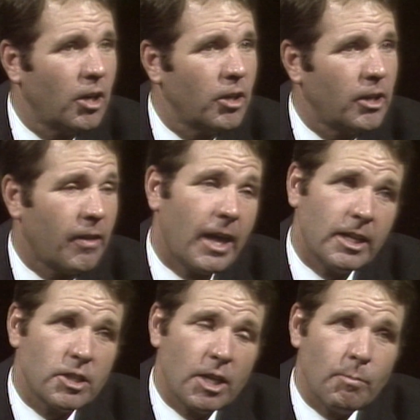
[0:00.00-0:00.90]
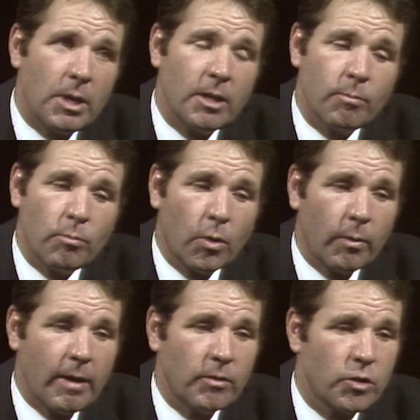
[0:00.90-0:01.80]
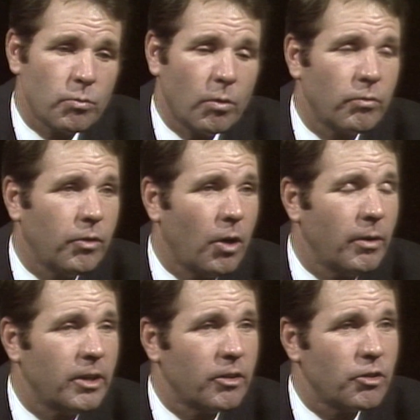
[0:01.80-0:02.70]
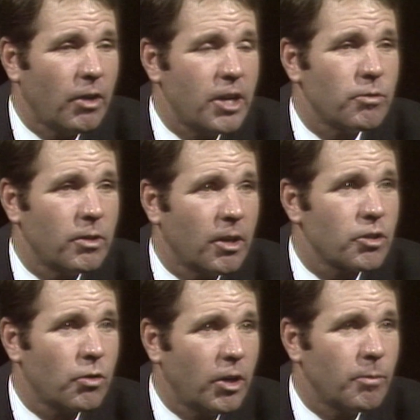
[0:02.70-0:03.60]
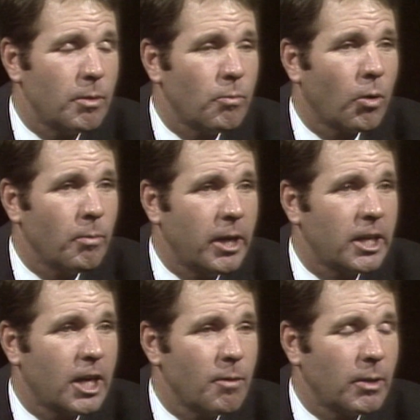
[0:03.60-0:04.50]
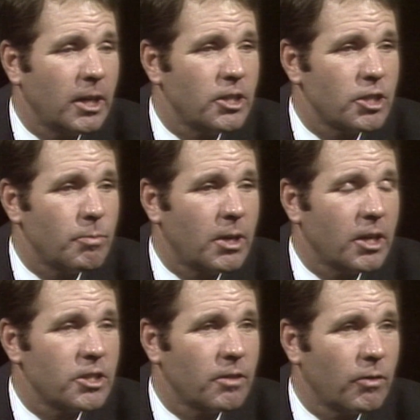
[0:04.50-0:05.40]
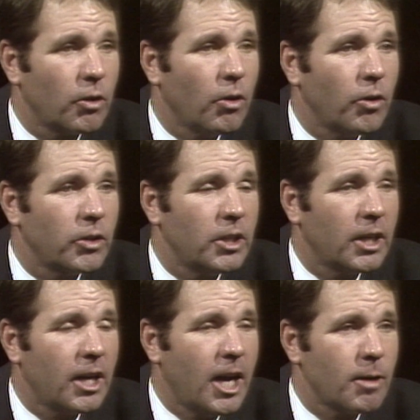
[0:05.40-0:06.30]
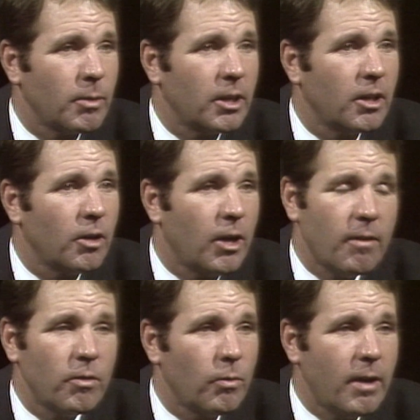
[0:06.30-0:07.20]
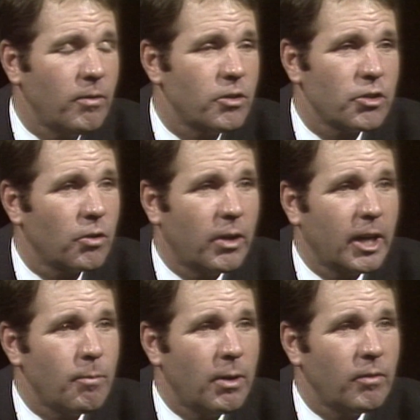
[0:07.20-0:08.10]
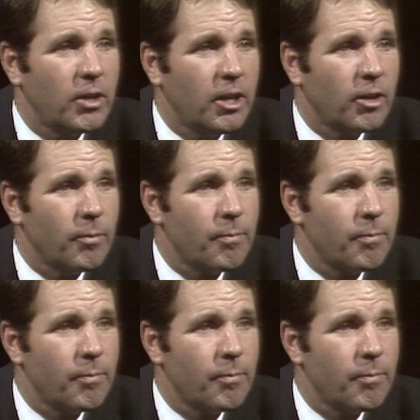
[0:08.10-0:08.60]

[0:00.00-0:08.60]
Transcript: Now that does not mean that more revenues won't flow into the Treasury. There's going to be more money coming in just because of the growth in the economy. Every revenues are going up every year.